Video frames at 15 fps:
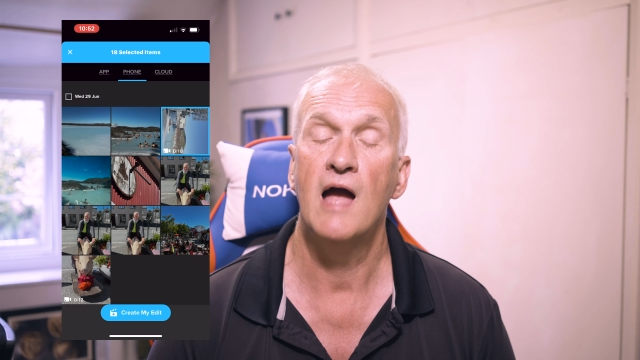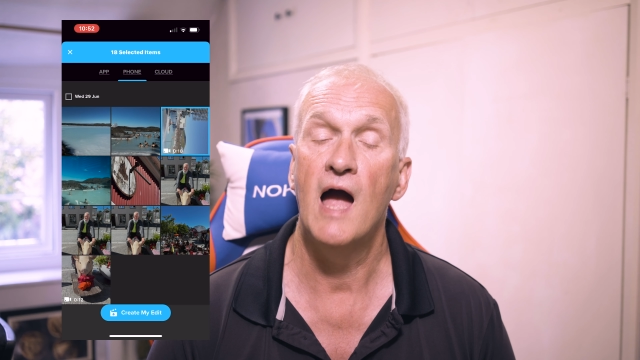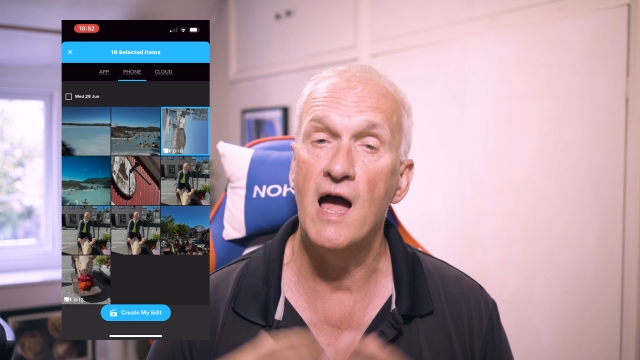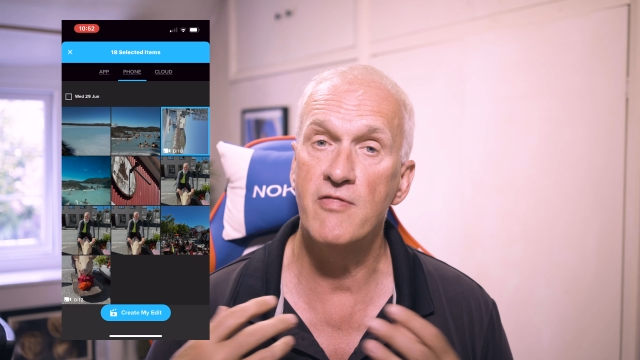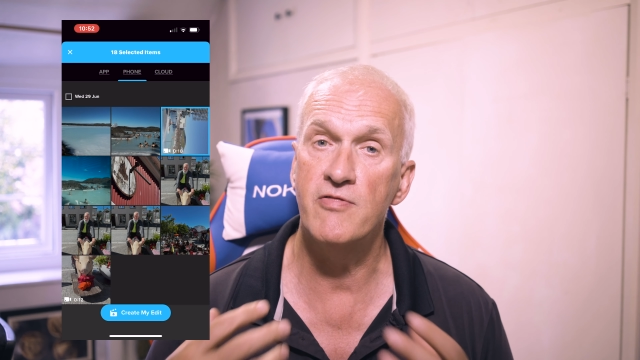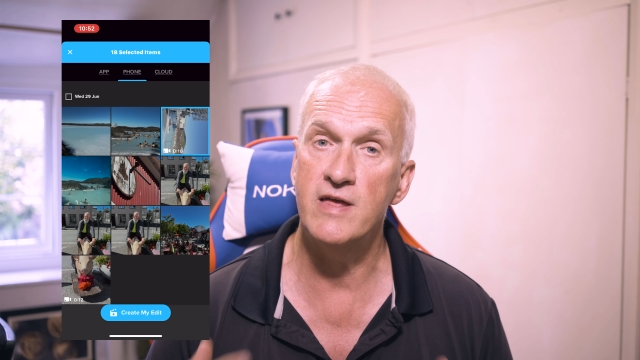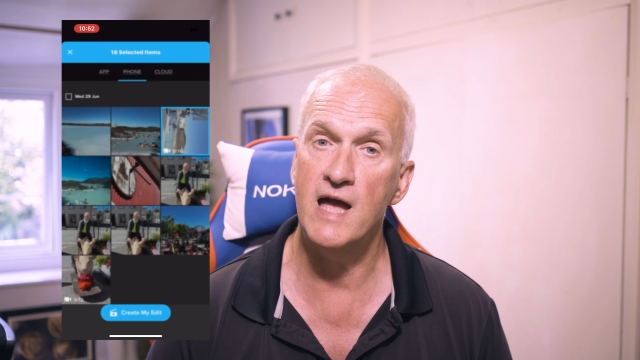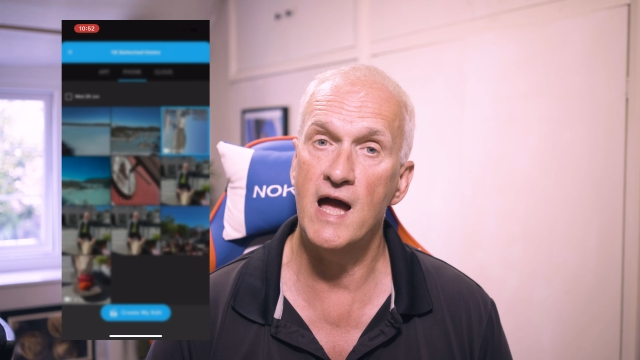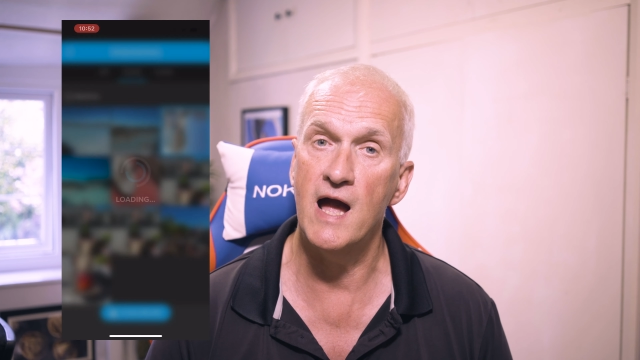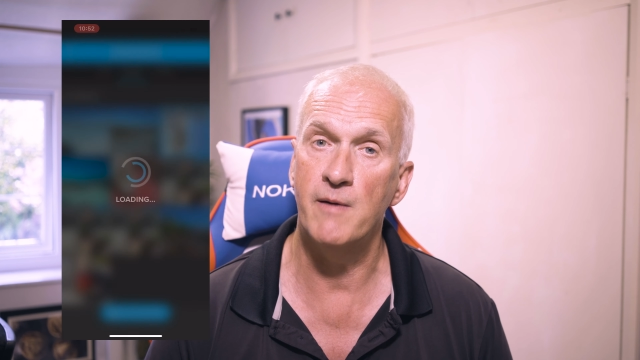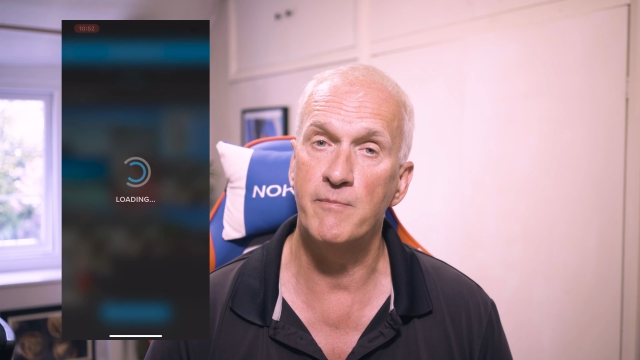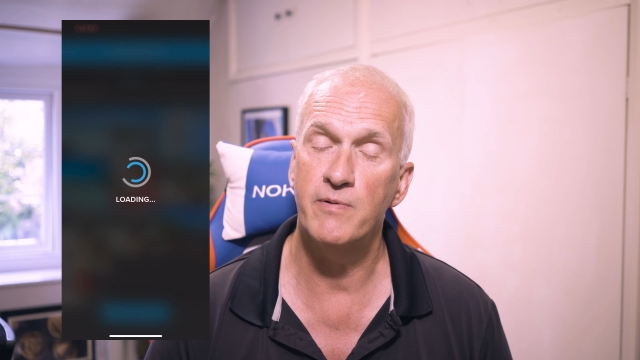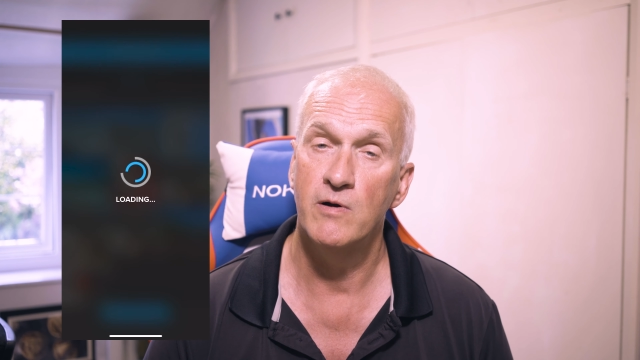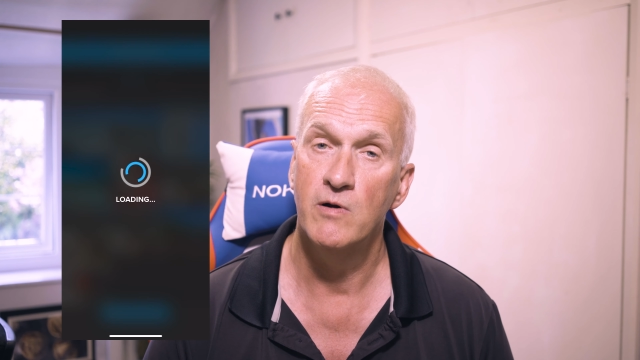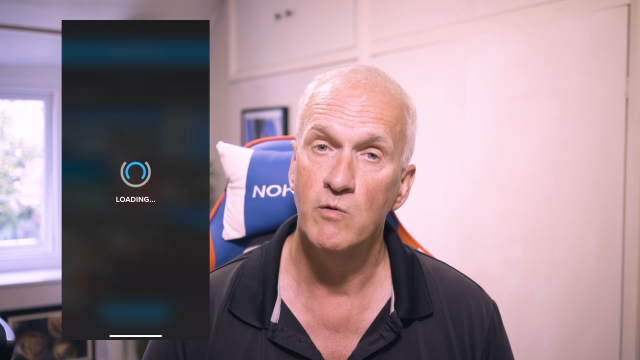and the app
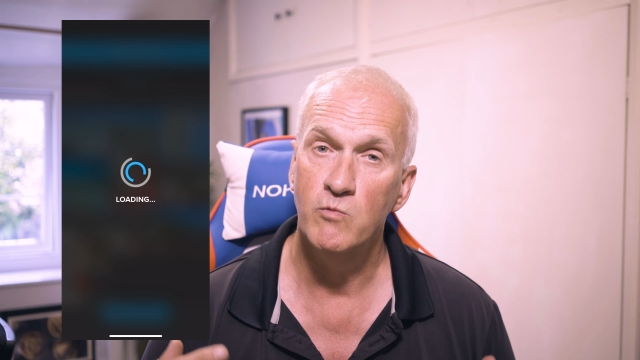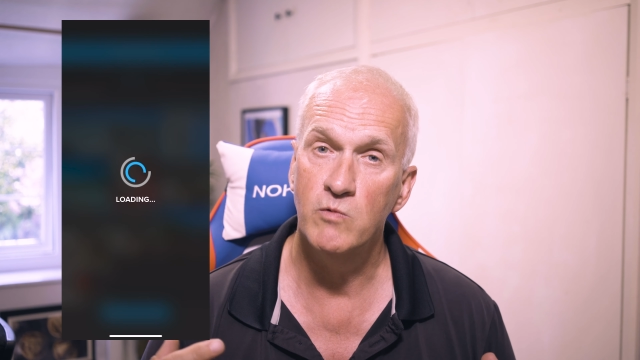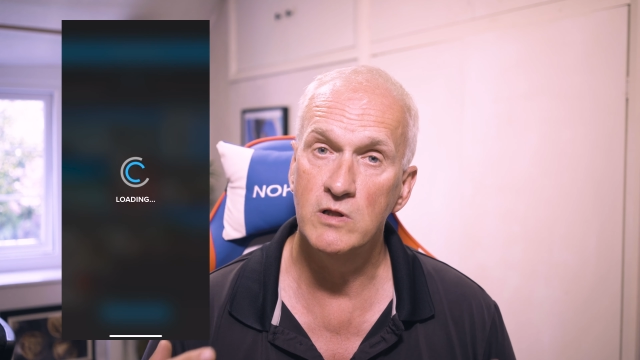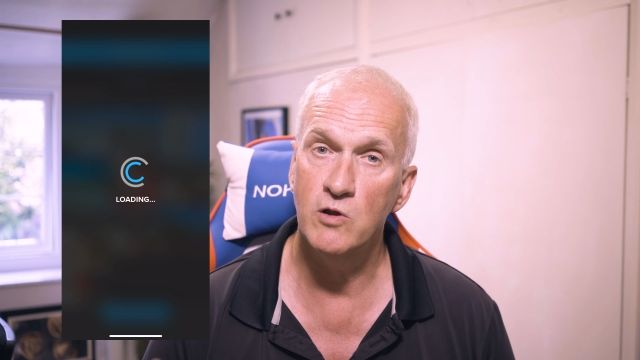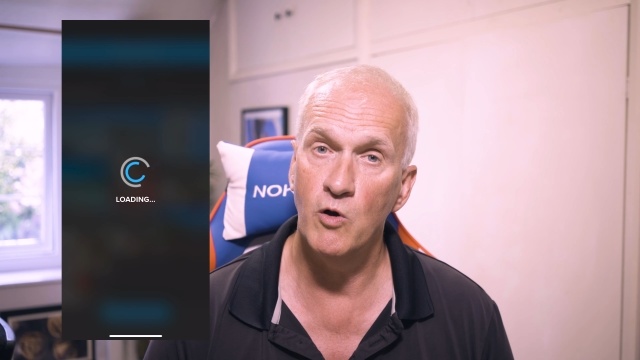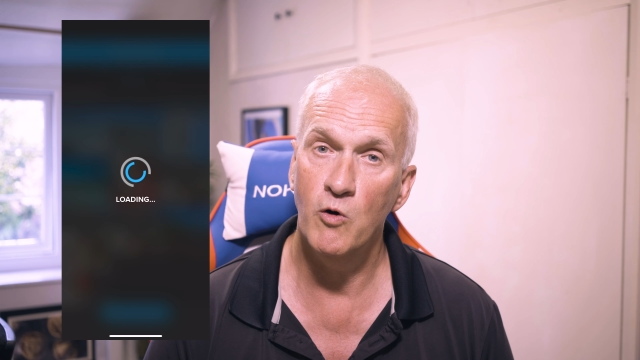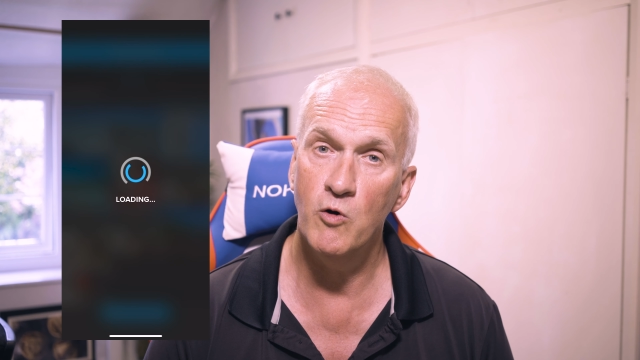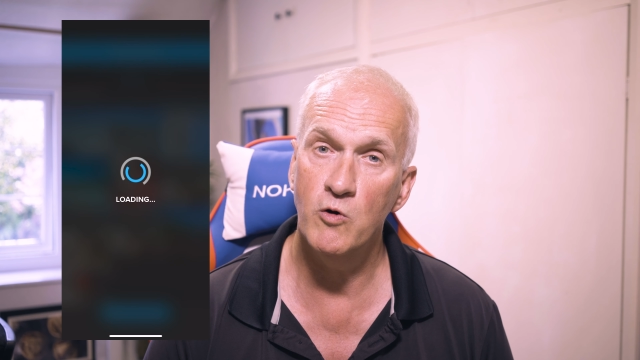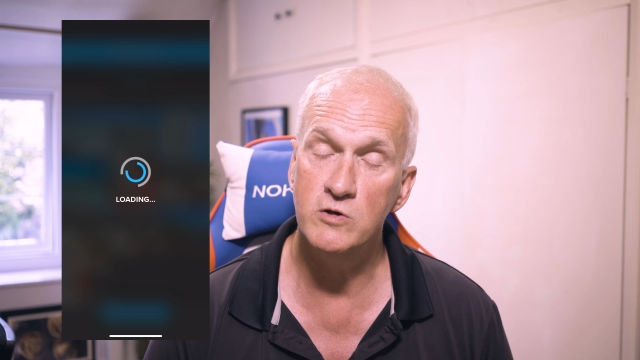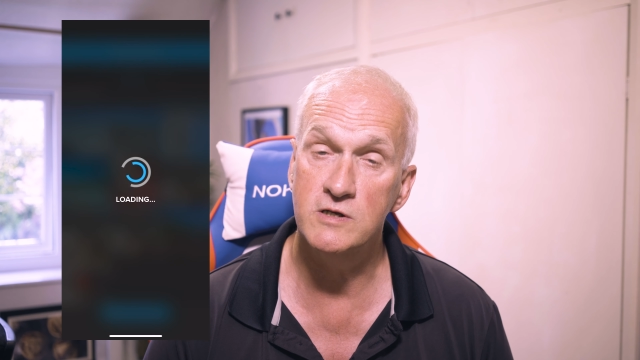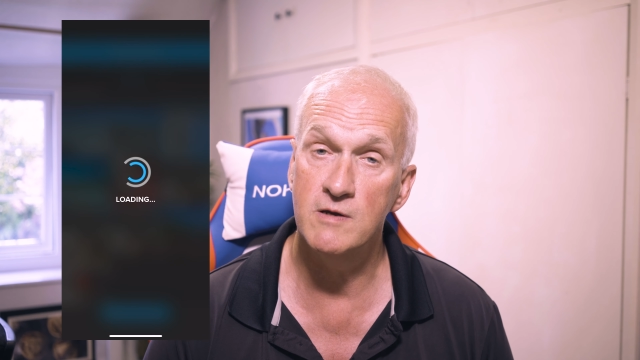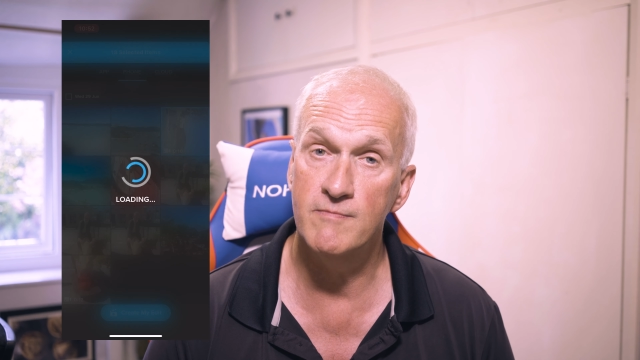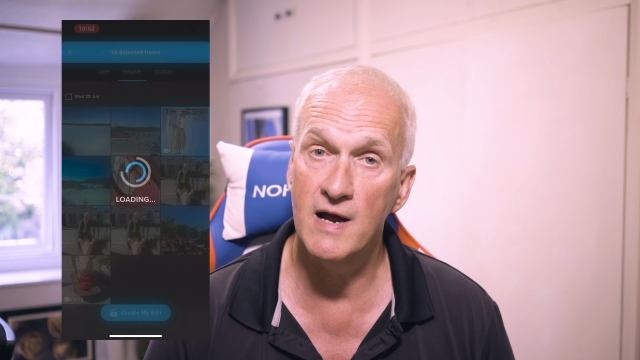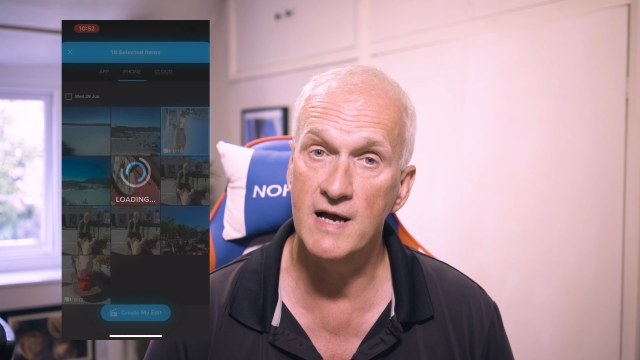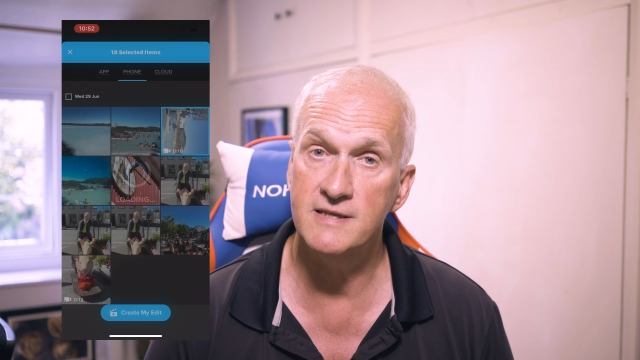will
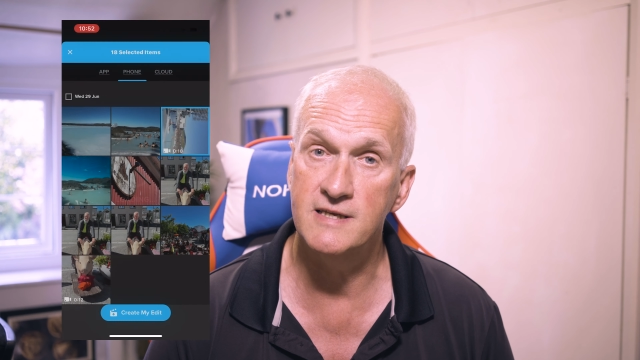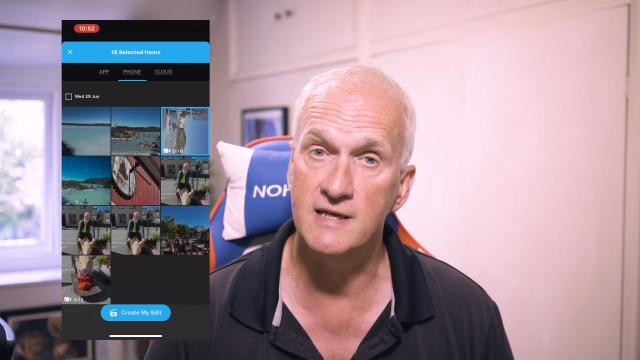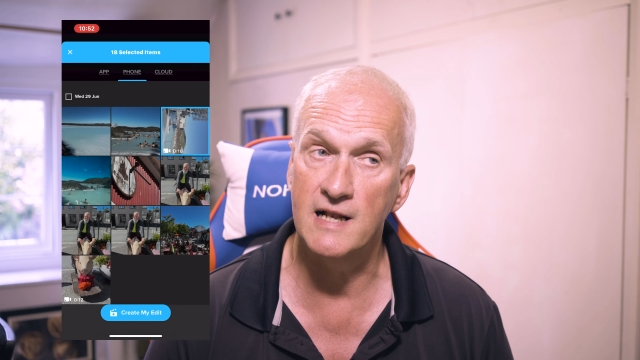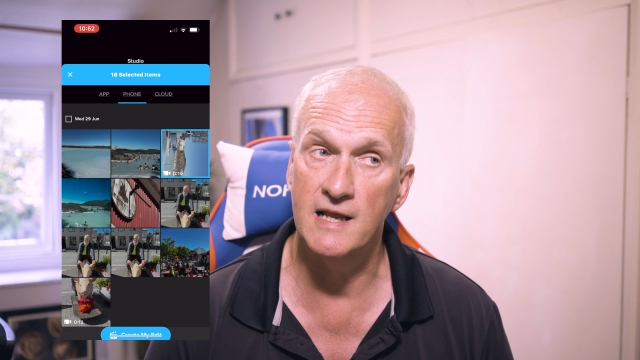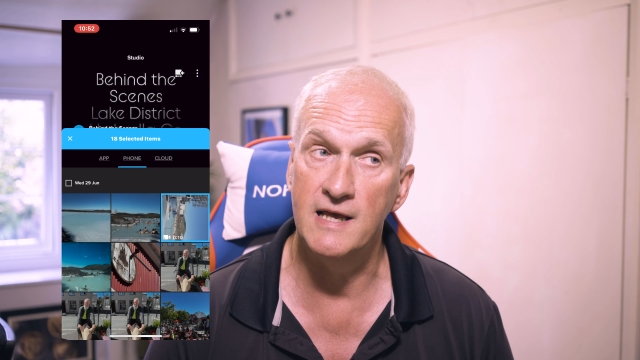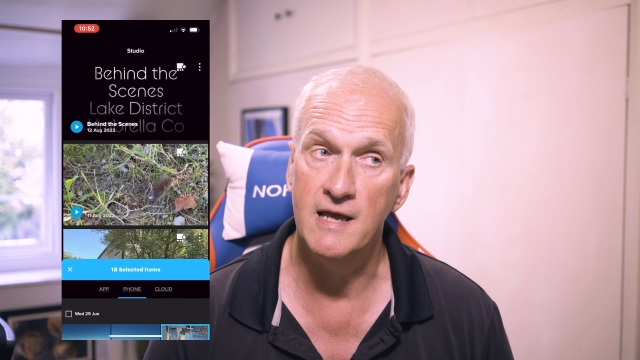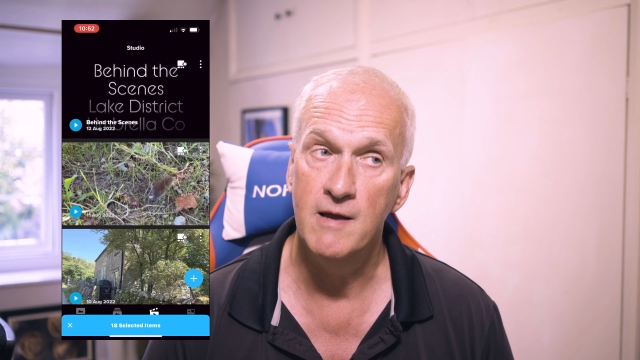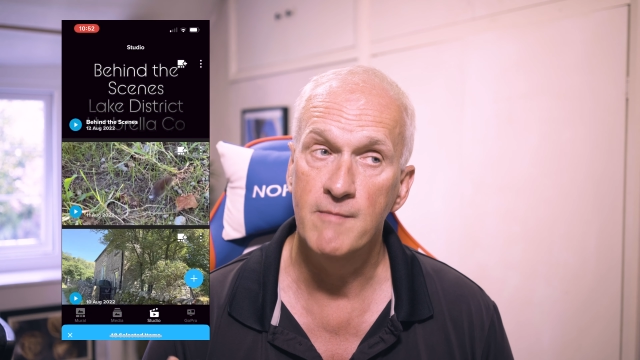automatically